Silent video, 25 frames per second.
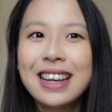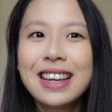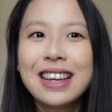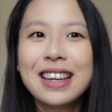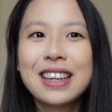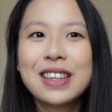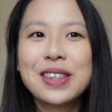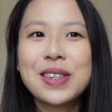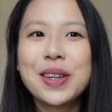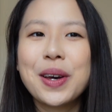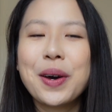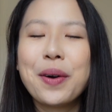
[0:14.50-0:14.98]

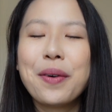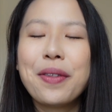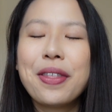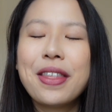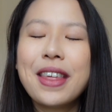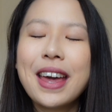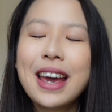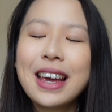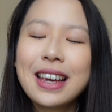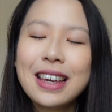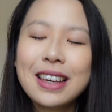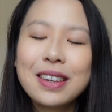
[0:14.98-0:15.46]
So
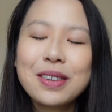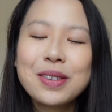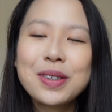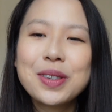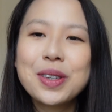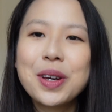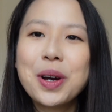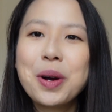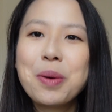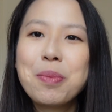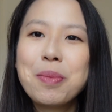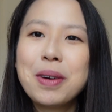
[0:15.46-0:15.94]
thank you
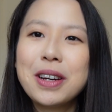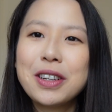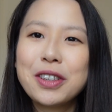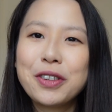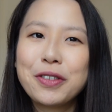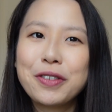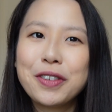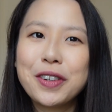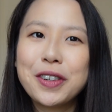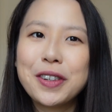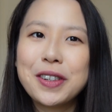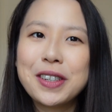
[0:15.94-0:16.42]
so much
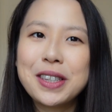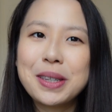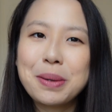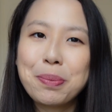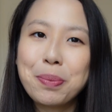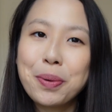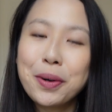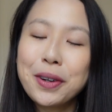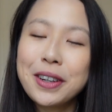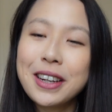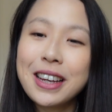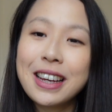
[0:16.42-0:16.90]
for
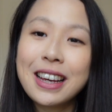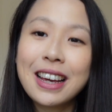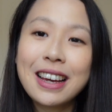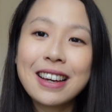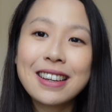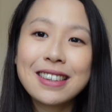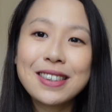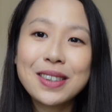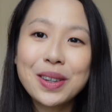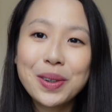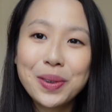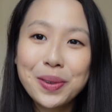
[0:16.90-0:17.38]
supporting
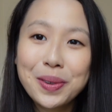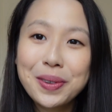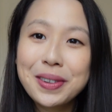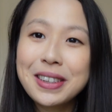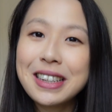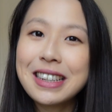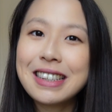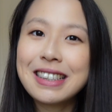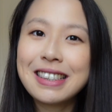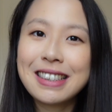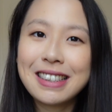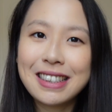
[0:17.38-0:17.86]
us all
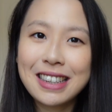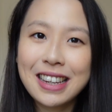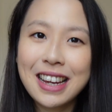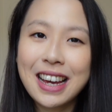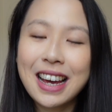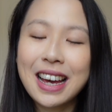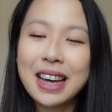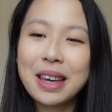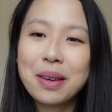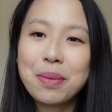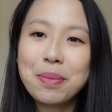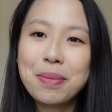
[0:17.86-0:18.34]
this
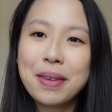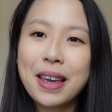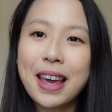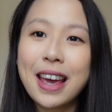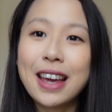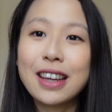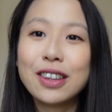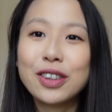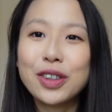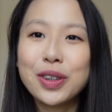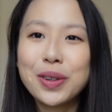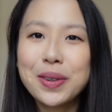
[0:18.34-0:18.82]
time
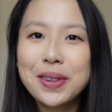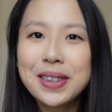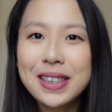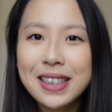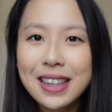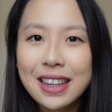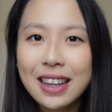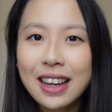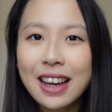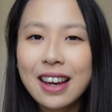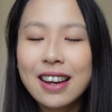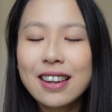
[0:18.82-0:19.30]
and
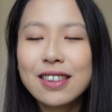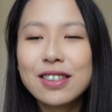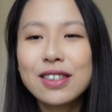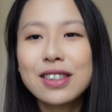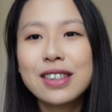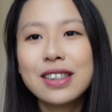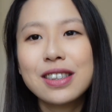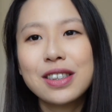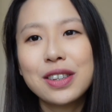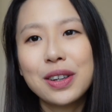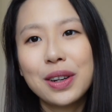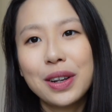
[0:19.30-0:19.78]
choosing us
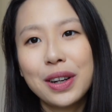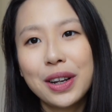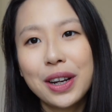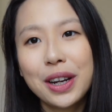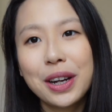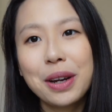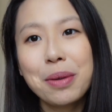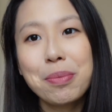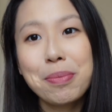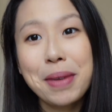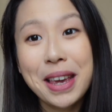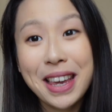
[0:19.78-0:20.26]
to
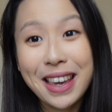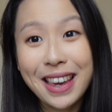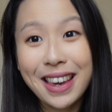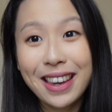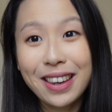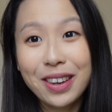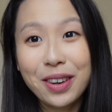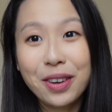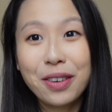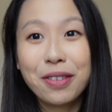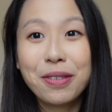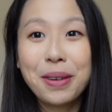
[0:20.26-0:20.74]
learn
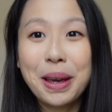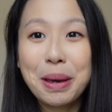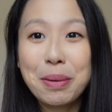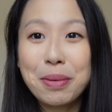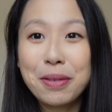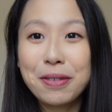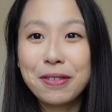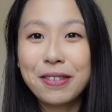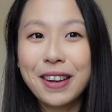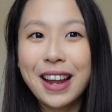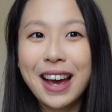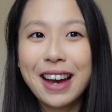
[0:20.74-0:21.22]
making your
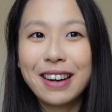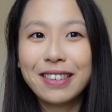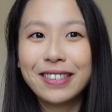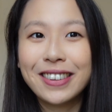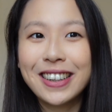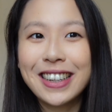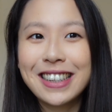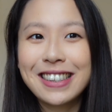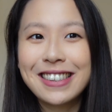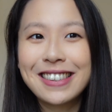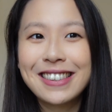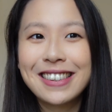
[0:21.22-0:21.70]
favorite
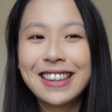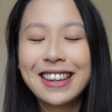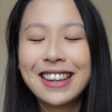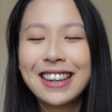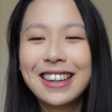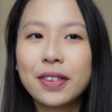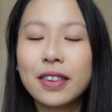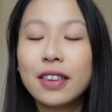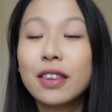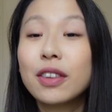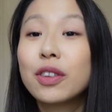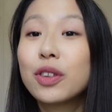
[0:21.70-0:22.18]
flowers.
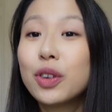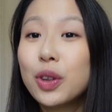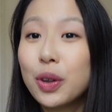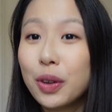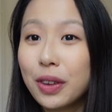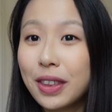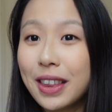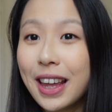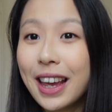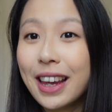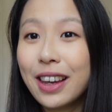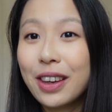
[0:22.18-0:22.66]
To
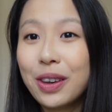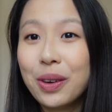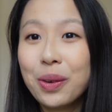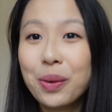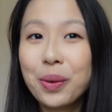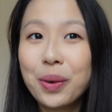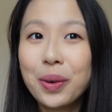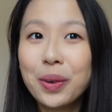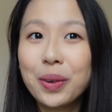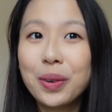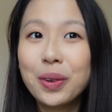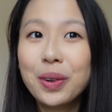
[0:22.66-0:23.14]
thank you
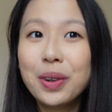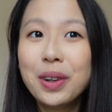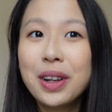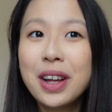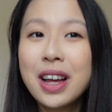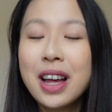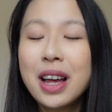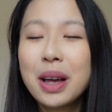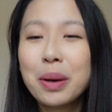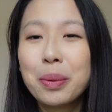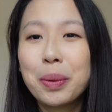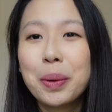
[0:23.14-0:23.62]
all,
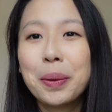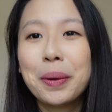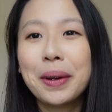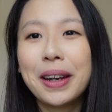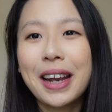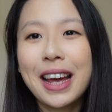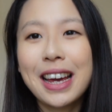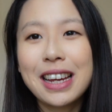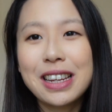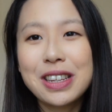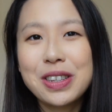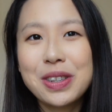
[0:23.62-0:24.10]
we would
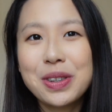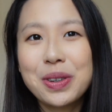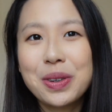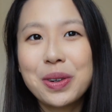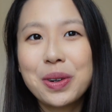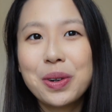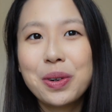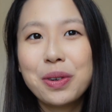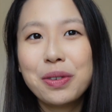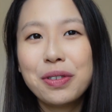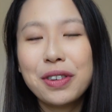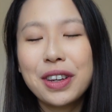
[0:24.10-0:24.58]
like to
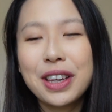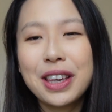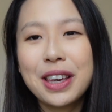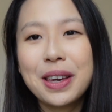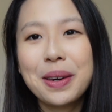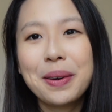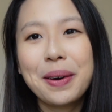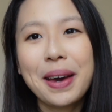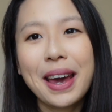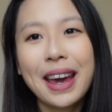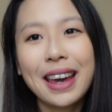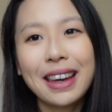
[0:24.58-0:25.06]
offer
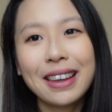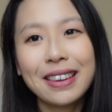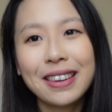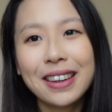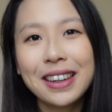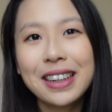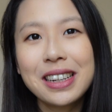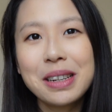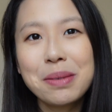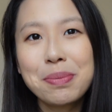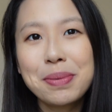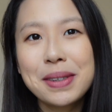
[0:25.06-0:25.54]
you a
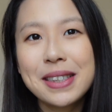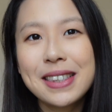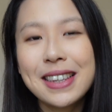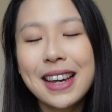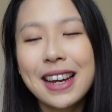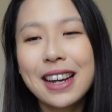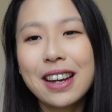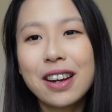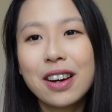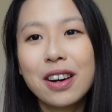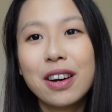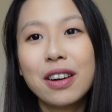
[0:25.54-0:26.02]

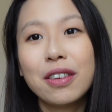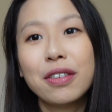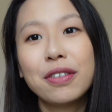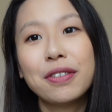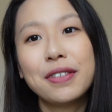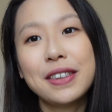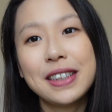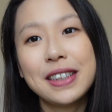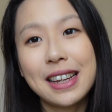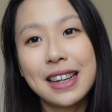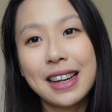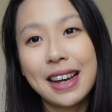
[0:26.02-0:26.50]
30% off
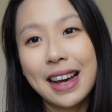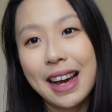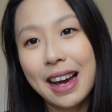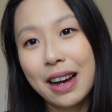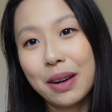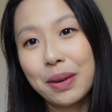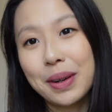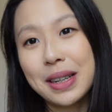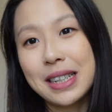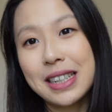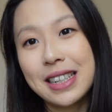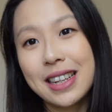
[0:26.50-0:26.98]

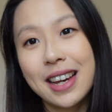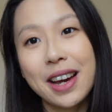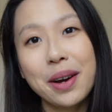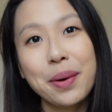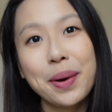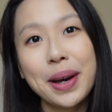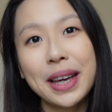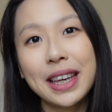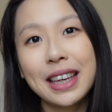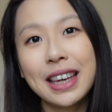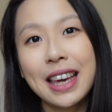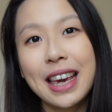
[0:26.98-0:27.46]
our
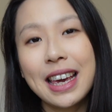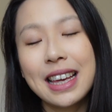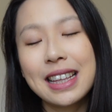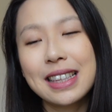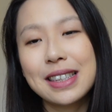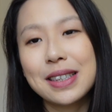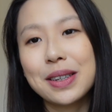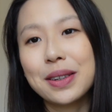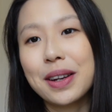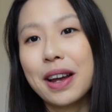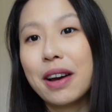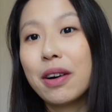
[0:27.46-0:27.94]
DIY
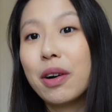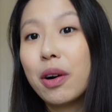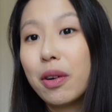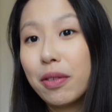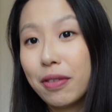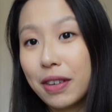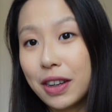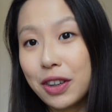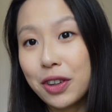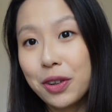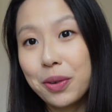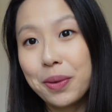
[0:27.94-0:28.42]
kits on our
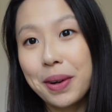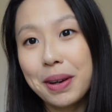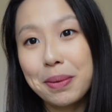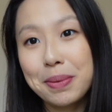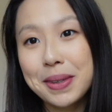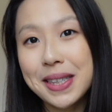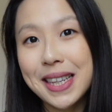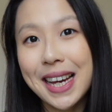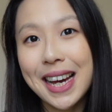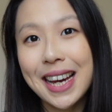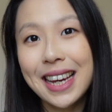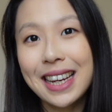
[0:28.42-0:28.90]
official
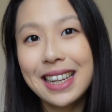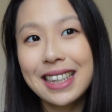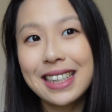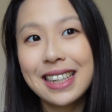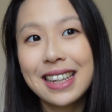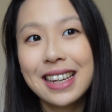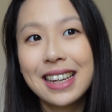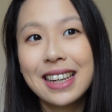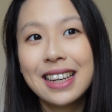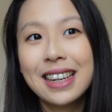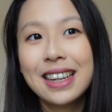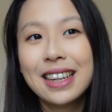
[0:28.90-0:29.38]
website.
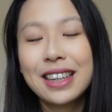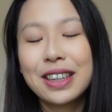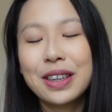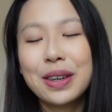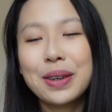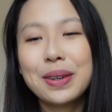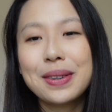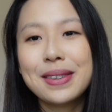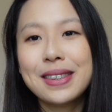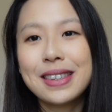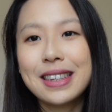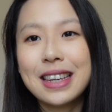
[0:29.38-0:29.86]

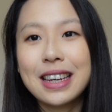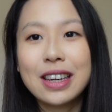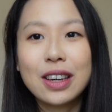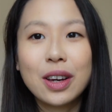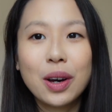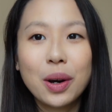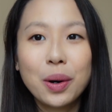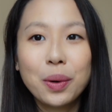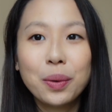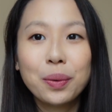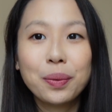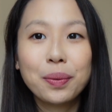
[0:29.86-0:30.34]
Use the
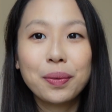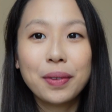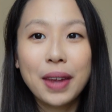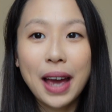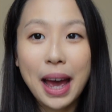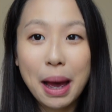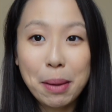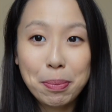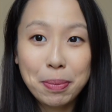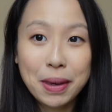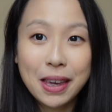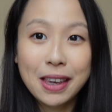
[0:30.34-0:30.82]
code
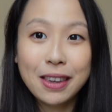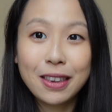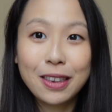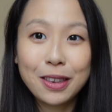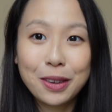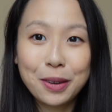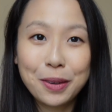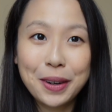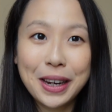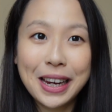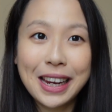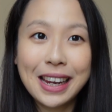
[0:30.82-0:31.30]

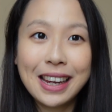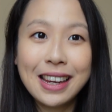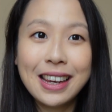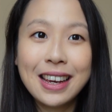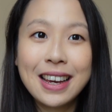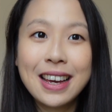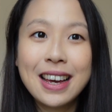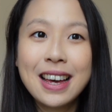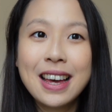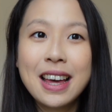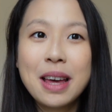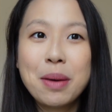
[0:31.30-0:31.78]

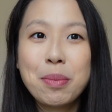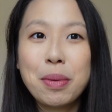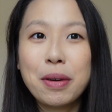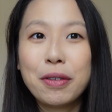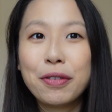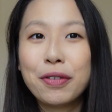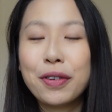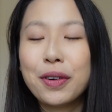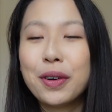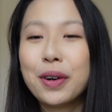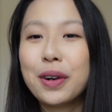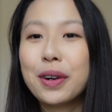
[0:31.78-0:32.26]
HAPPY3
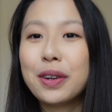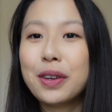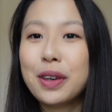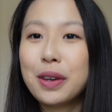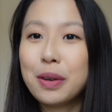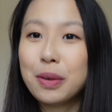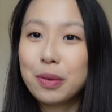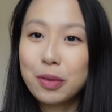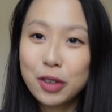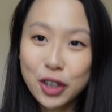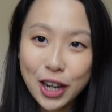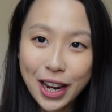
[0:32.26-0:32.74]
before
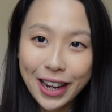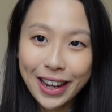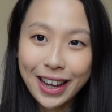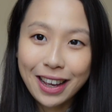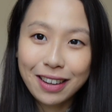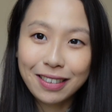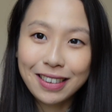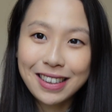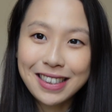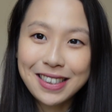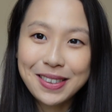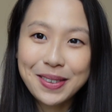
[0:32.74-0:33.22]
you check
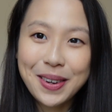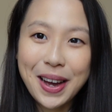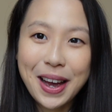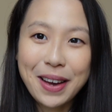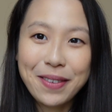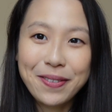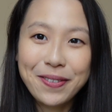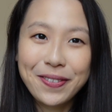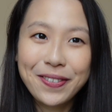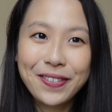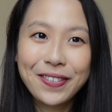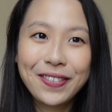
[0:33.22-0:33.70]
out the swap.
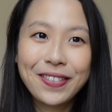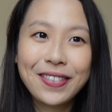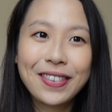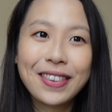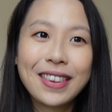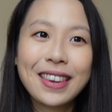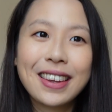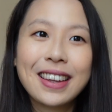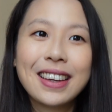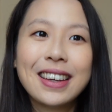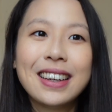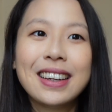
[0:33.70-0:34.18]

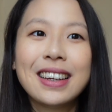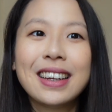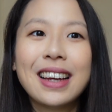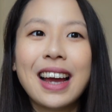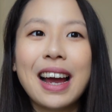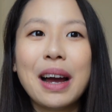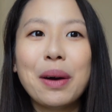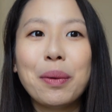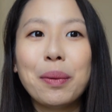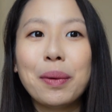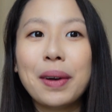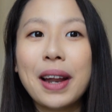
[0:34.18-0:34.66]

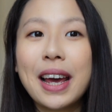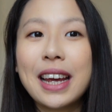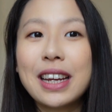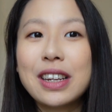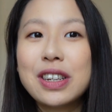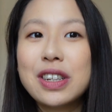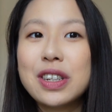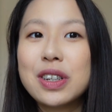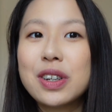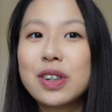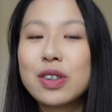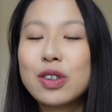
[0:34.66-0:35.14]
I would like
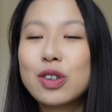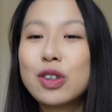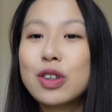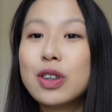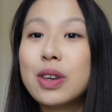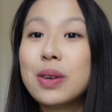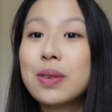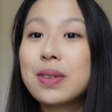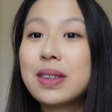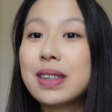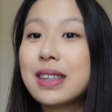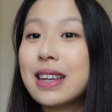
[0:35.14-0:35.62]
to also
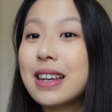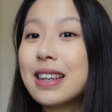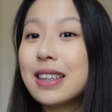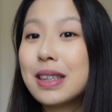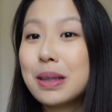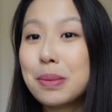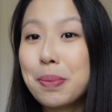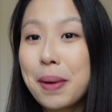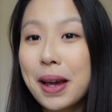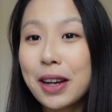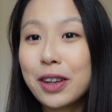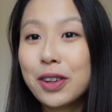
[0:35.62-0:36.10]
use this
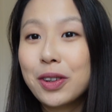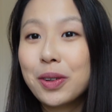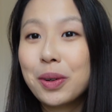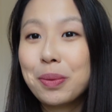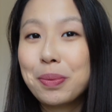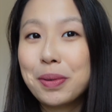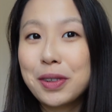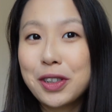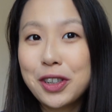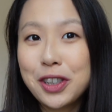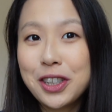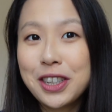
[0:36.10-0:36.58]
special
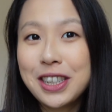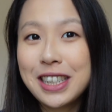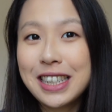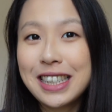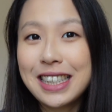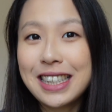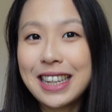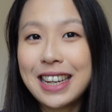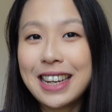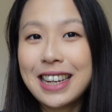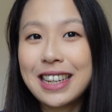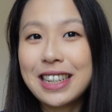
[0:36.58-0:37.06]

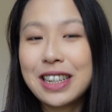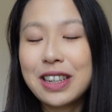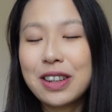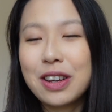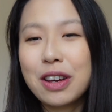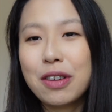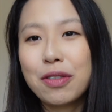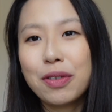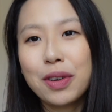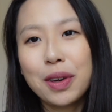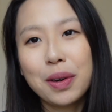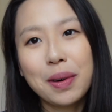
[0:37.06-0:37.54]
opportunity to
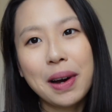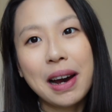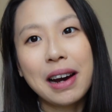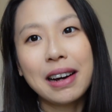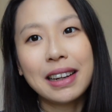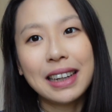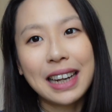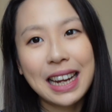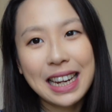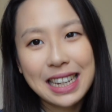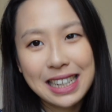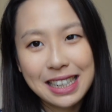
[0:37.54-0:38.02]
give you
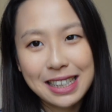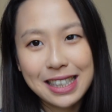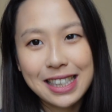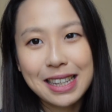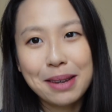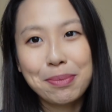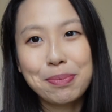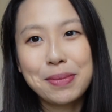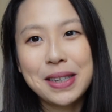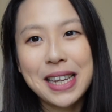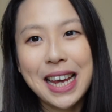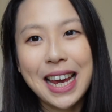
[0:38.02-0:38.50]
our latest
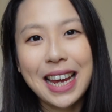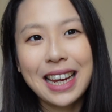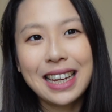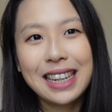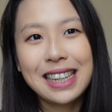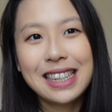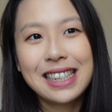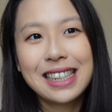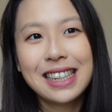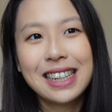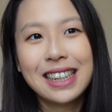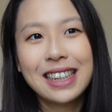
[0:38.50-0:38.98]

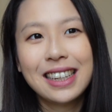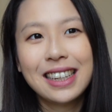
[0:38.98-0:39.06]
update.